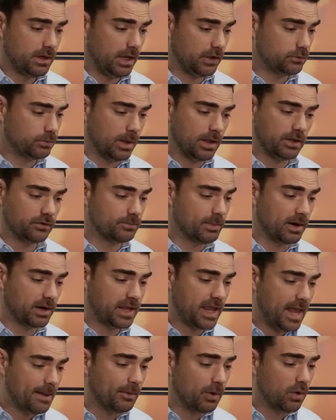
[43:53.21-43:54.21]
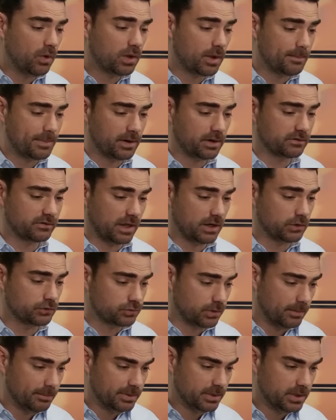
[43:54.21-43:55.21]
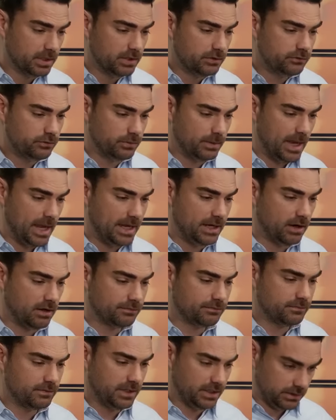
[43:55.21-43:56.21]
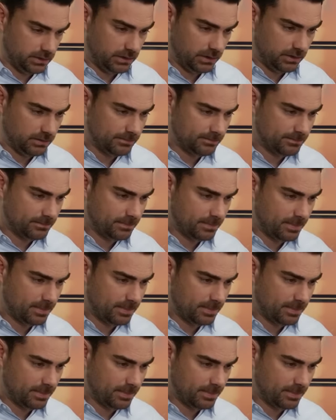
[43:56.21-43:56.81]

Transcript: as well as Mark Hamill comparing Donald Trump to Adolf Hitler.